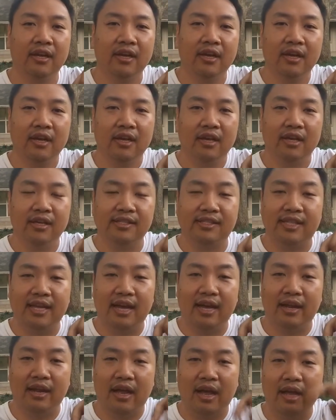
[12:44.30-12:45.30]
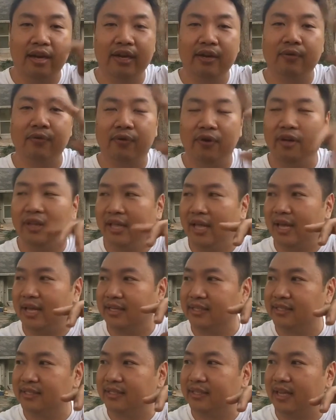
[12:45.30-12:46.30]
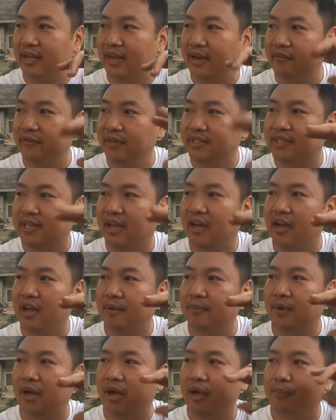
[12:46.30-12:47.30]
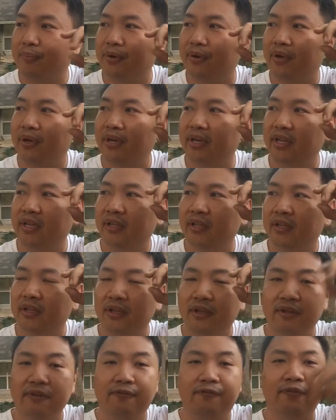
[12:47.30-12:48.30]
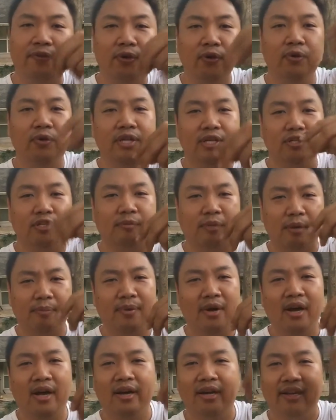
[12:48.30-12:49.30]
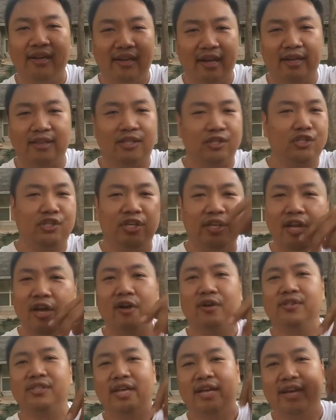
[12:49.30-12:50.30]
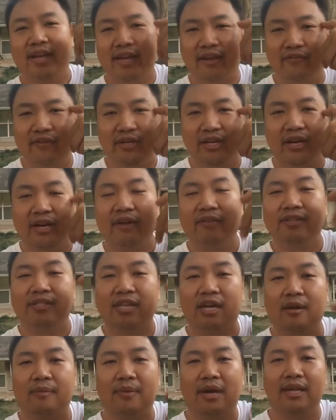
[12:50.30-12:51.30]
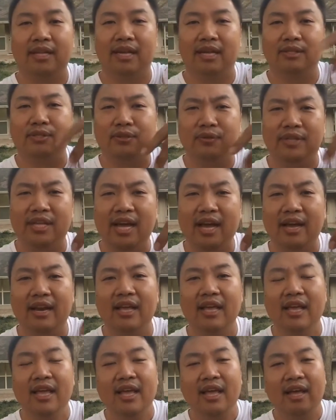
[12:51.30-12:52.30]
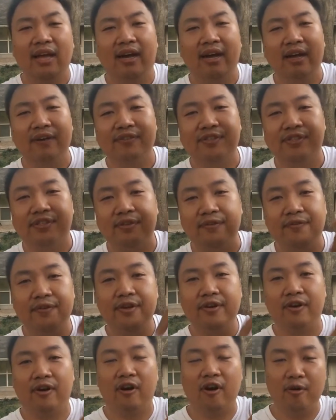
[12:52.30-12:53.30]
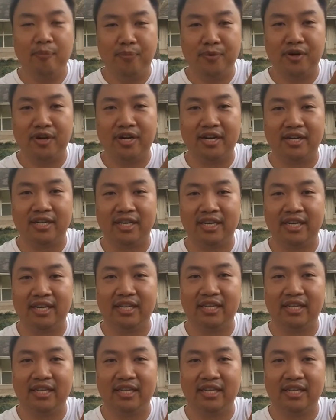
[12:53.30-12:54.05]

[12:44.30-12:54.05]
Is that I didn't realize that every time I put food into my body, like the Cheetos I eat every night, every time I do that, I have severe heartburn at night.